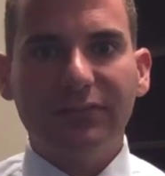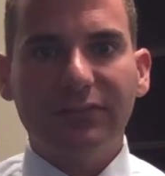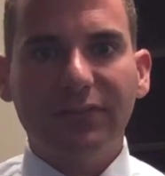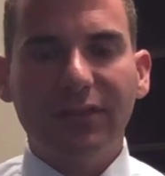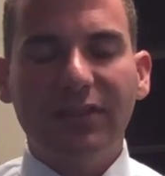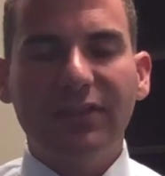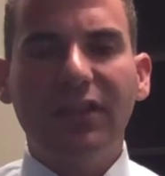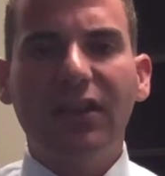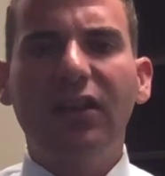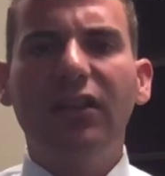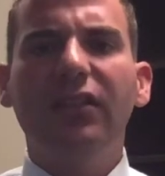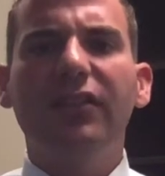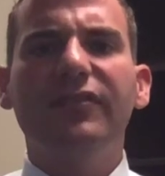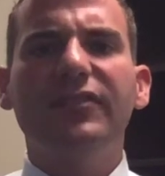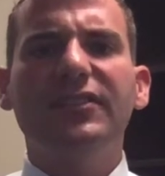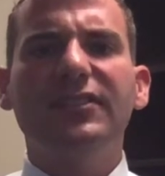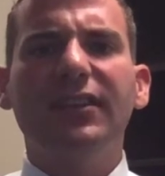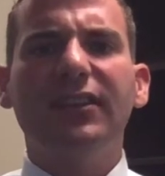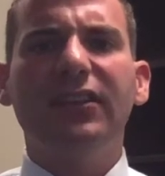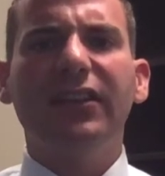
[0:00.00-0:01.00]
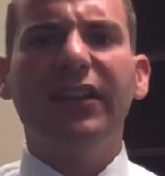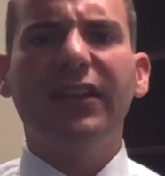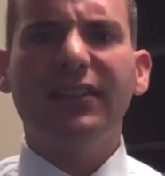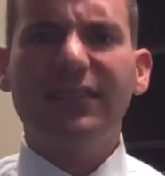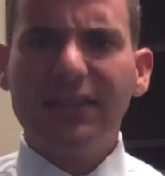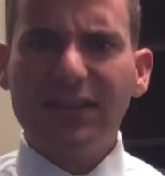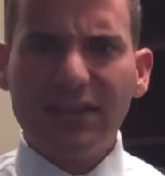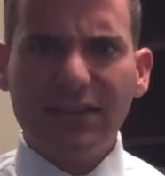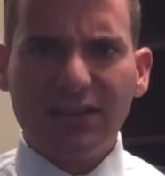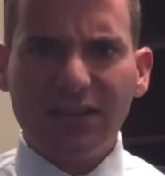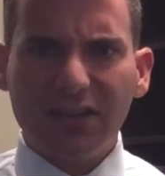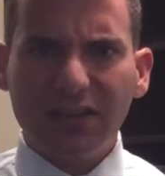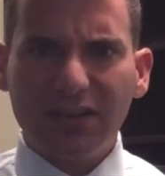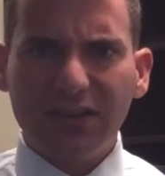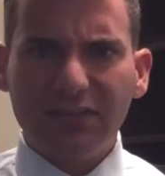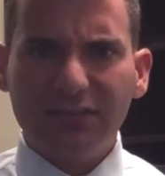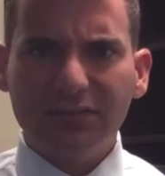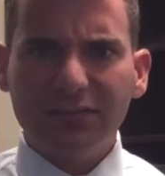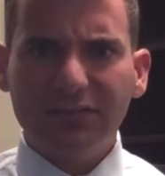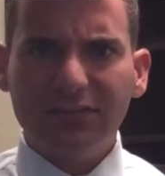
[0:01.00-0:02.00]
And then all of a sudden it gets
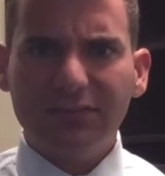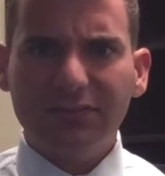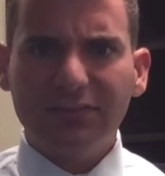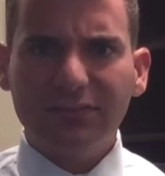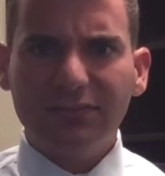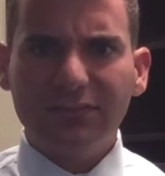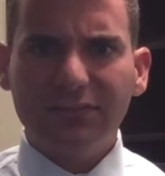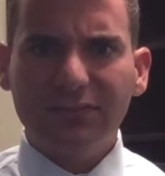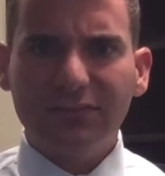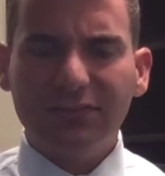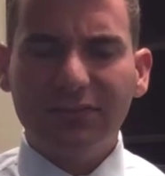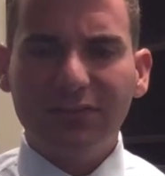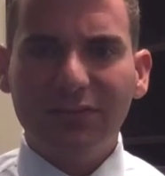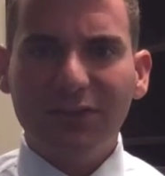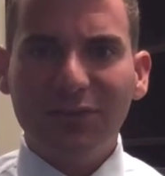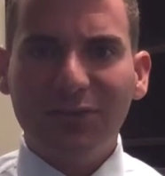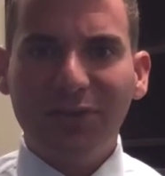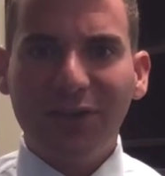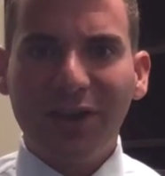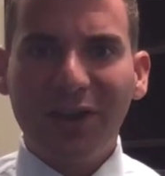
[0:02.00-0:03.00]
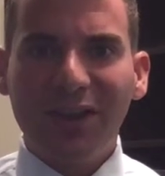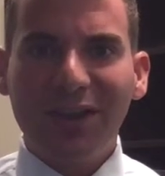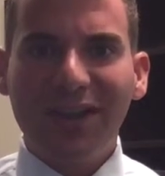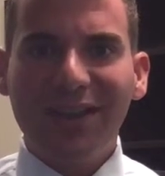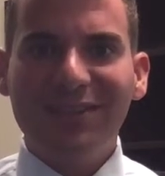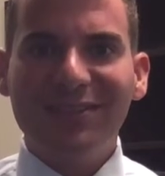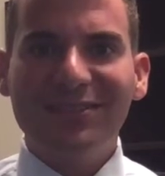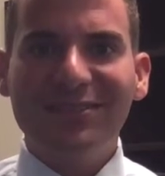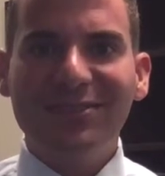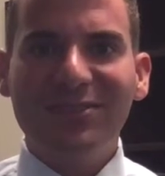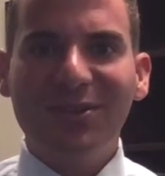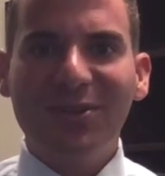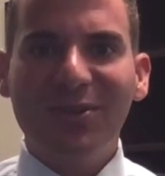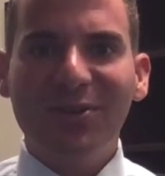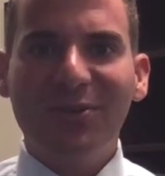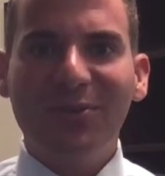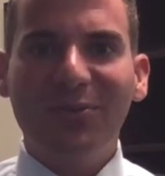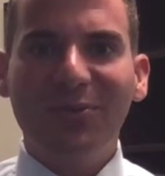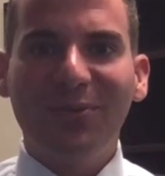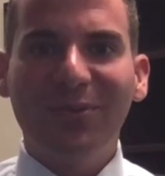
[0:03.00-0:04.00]
easier, right? And
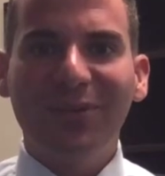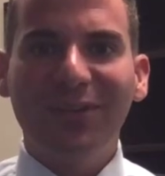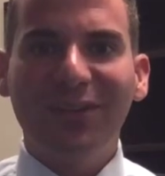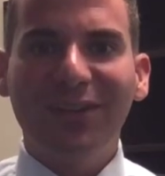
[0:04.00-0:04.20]
so